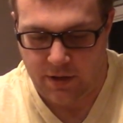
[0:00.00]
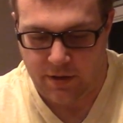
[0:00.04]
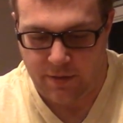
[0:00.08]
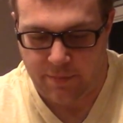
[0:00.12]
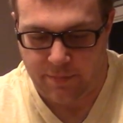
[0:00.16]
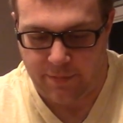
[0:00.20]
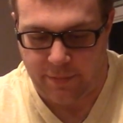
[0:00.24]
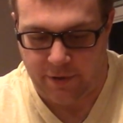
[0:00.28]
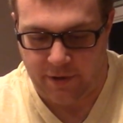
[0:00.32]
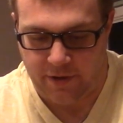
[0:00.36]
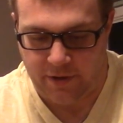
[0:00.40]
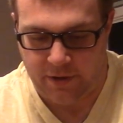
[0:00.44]

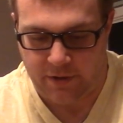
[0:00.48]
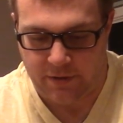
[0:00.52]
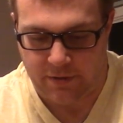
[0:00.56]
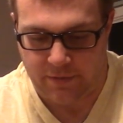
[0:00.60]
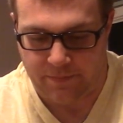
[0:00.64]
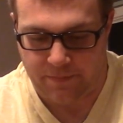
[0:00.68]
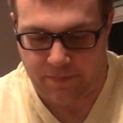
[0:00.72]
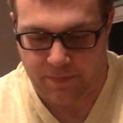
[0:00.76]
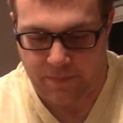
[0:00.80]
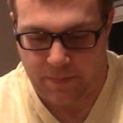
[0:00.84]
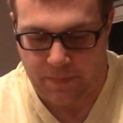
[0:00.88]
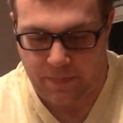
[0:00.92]
But
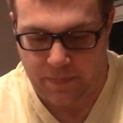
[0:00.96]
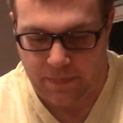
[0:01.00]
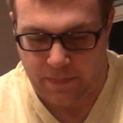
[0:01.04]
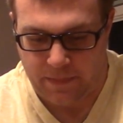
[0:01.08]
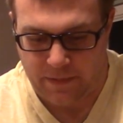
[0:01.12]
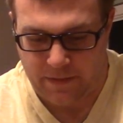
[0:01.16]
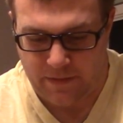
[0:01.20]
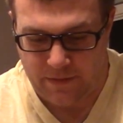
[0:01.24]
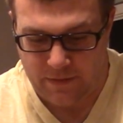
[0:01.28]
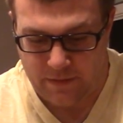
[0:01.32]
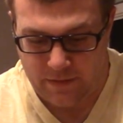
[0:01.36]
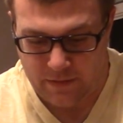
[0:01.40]

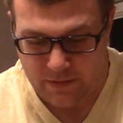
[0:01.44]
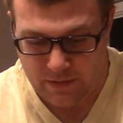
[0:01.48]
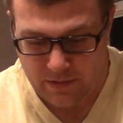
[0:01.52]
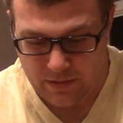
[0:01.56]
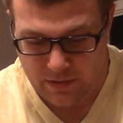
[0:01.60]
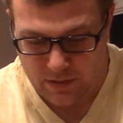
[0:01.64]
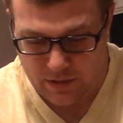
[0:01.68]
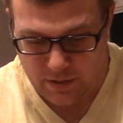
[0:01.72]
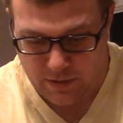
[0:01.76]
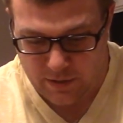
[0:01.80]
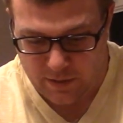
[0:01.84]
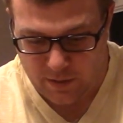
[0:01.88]

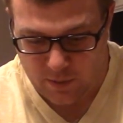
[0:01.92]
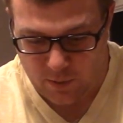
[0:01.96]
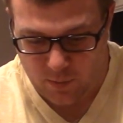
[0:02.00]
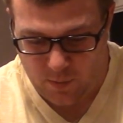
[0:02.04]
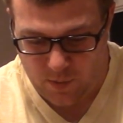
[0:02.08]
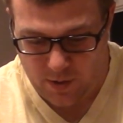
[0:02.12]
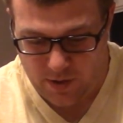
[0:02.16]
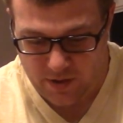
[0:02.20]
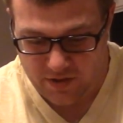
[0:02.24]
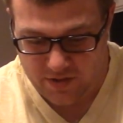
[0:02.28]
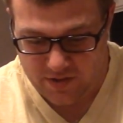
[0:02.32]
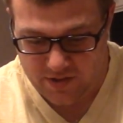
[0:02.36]
you
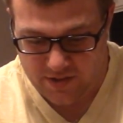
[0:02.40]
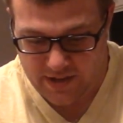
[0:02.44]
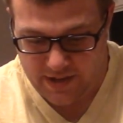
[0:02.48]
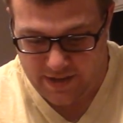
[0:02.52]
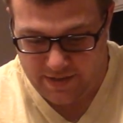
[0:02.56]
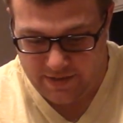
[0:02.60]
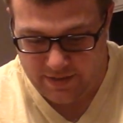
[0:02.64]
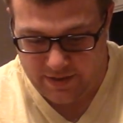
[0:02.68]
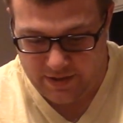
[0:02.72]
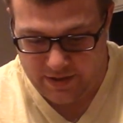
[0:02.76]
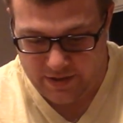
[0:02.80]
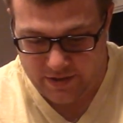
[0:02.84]
want to set
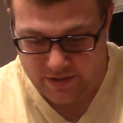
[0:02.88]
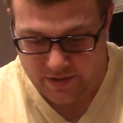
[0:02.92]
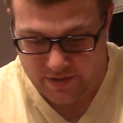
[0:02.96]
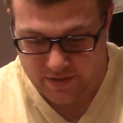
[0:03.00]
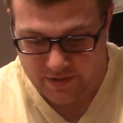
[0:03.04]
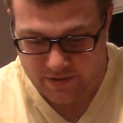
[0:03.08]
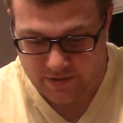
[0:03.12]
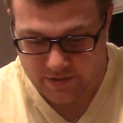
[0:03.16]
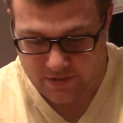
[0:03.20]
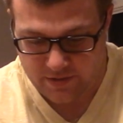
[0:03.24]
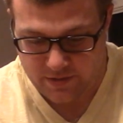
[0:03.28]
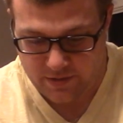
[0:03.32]

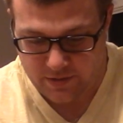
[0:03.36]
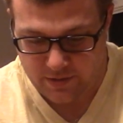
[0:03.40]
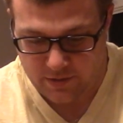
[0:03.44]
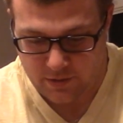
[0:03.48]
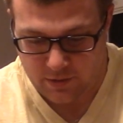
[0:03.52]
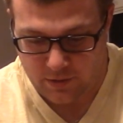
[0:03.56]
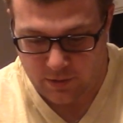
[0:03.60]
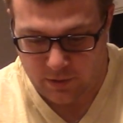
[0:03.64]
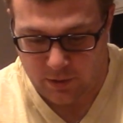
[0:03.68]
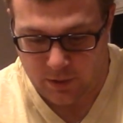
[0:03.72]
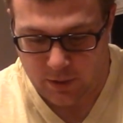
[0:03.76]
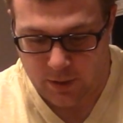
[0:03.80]
this
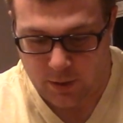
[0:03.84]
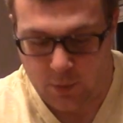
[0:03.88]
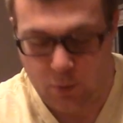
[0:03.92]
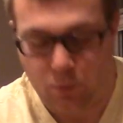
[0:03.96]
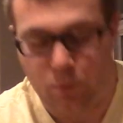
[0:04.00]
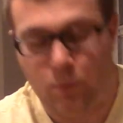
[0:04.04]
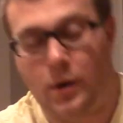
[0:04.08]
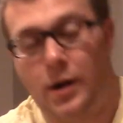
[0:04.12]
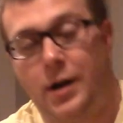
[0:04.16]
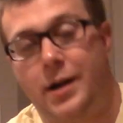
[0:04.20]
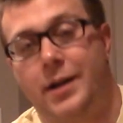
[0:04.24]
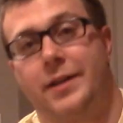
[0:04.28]
low
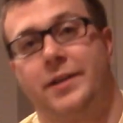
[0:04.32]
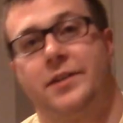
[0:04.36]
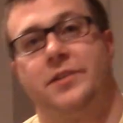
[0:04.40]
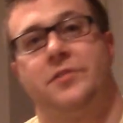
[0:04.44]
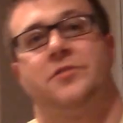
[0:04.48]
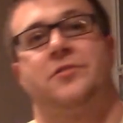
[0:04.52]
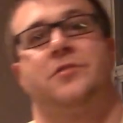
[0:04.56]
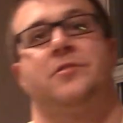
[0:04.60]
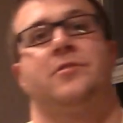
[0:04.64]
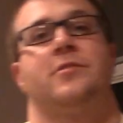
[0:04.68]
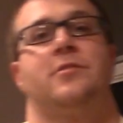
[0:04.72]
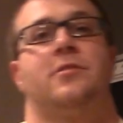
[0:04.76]

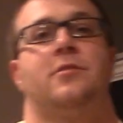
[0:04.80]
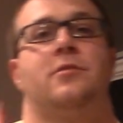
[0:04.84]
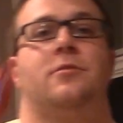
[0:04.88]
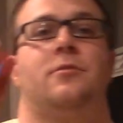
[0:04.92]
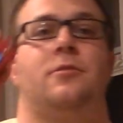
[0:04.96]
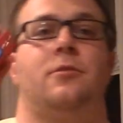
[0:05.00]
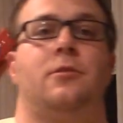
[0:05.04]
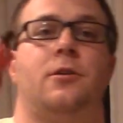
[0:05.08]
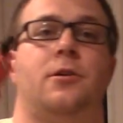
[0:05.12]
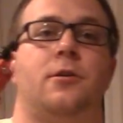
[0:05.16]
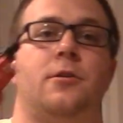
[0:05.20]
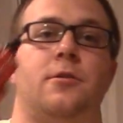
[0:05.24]
wattage.
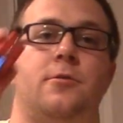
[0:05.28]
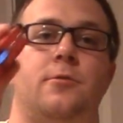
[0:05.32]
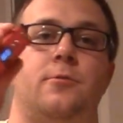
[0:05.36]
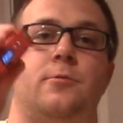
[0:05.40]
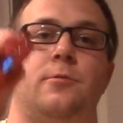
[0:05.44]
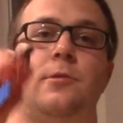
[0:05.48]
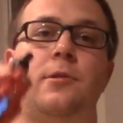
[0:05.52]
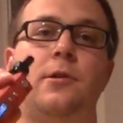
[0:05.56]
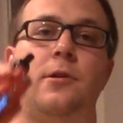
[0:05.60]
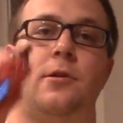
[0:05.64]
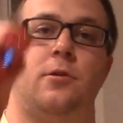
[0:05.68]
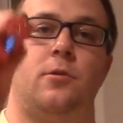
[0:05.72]
Low
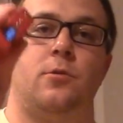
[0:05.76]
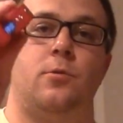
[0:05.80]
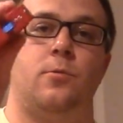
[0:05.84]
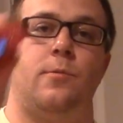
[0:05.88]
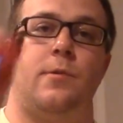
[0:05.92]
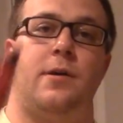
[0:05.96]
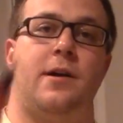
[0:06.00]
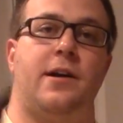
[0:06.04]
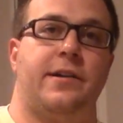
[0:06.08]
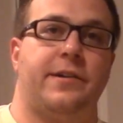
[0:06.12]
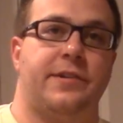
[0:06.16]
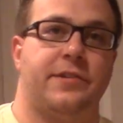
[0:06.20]

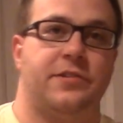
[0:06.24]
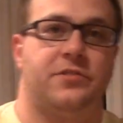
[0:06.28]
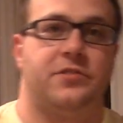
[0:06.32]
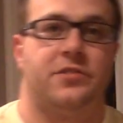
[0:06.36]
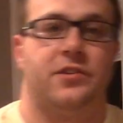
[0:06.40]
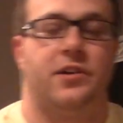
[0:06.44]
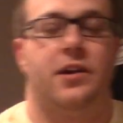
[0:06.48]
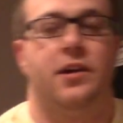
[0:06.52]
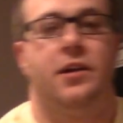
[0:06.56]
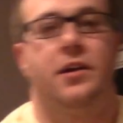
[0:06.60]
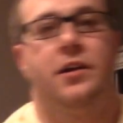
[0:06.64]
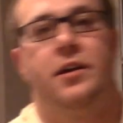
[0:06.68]
wattage.
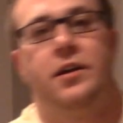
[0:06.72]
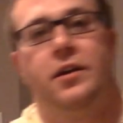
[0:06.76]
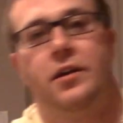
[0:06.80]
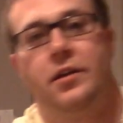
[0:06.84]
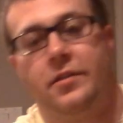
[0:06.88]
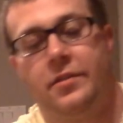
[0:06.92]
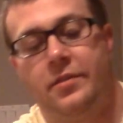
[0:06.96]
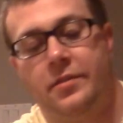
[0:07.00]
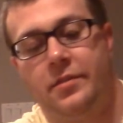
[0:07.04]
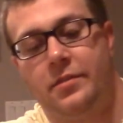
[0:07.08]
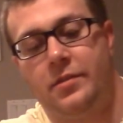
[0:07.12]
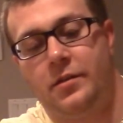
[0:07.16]

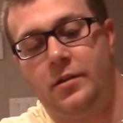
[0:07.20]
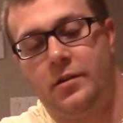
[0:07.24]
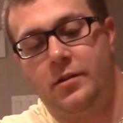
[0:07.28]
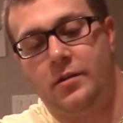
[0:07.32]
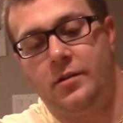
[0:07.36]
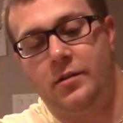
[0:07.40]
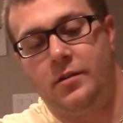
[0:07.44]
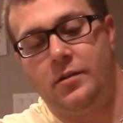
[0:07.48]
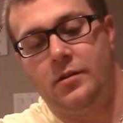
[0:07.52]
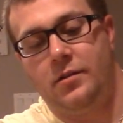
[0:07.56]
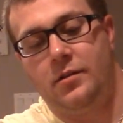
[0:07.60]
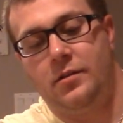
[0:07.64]

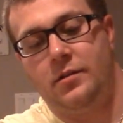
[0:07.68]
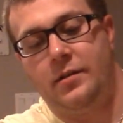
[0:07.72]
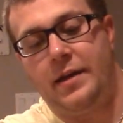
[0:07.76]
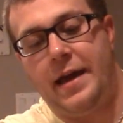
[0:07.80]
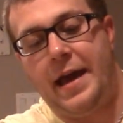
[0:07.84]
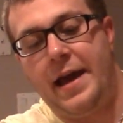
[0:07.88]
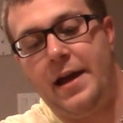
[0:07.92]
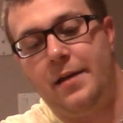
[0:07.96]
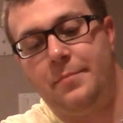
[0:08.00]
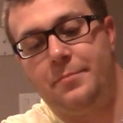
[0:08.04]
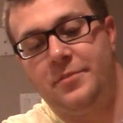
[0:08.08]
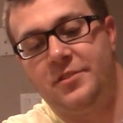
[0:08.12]
The
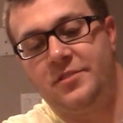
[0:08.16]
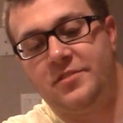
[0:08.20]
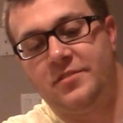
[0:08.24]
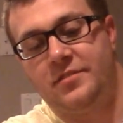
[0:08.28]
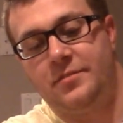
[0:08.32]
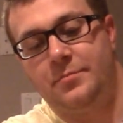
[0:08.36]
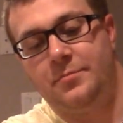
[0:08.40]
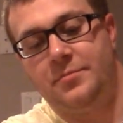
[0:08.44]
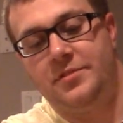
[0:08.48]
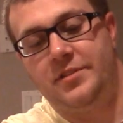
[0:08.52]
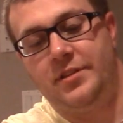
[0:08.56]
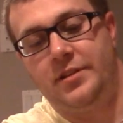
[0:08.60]
Atmos
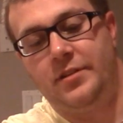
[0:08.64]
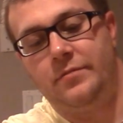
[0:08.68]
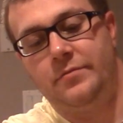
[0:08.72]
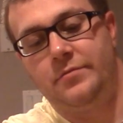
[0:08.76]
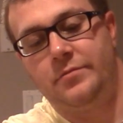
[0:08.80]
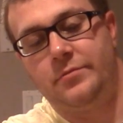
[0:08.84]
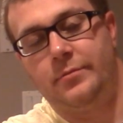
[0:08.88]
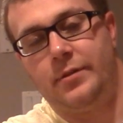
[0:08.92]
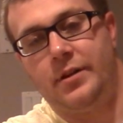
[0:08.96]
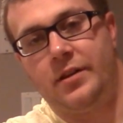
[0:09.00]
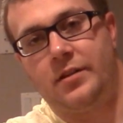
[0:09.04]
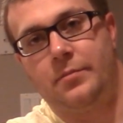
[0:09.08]
themselves
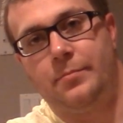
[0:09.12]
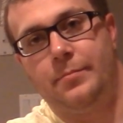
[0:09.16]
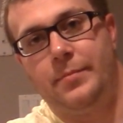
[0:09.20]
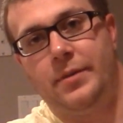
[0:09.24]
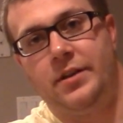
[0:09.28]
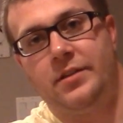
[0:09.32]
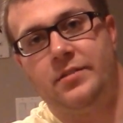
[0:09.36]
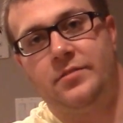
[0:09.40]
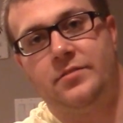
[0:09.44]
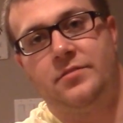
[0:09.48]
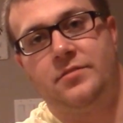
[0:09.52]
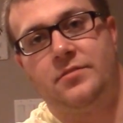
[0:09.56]

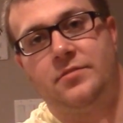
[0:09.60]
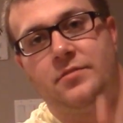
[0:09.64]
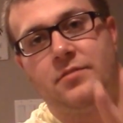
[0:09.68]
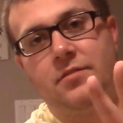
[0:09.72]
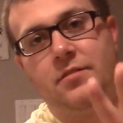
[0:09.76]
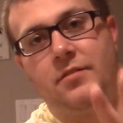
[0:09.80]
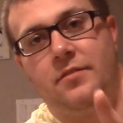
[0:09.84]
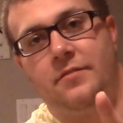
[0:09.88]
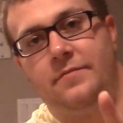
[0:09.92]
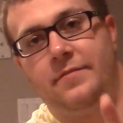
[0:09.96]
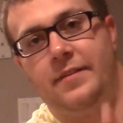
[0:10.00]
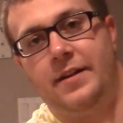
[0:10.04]
recommends
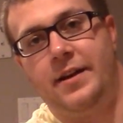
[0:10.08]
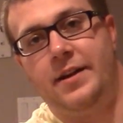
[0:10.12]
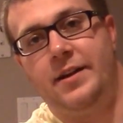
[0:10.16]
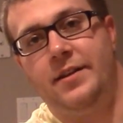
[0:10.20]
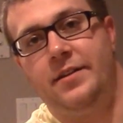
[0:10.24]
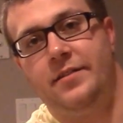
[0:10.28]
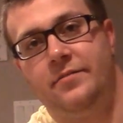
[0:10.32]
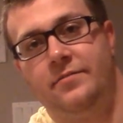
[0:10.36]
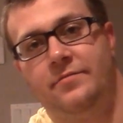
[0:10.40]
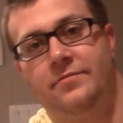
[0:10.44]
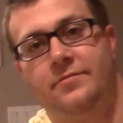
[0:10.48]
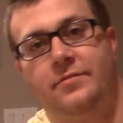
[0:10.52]

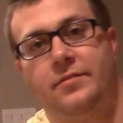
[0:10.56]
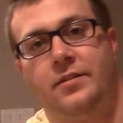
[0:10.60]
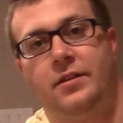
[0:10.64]
5